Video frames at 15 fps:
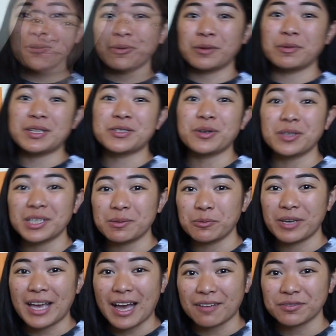when we told him
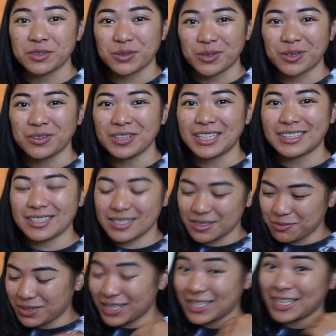we have to go, and this is
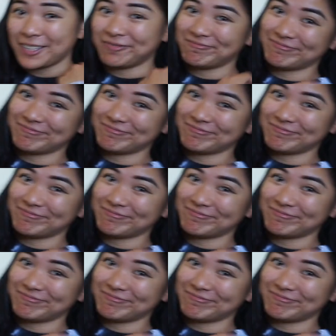what he did.